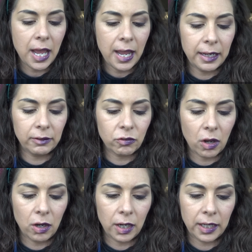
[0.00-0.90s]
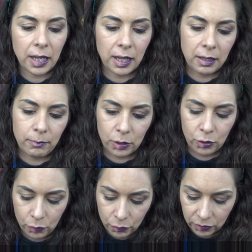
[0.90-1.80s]
and I am
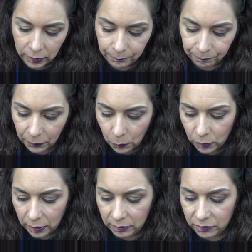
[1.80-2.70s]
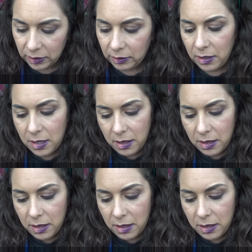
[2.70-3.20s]
using, what is it?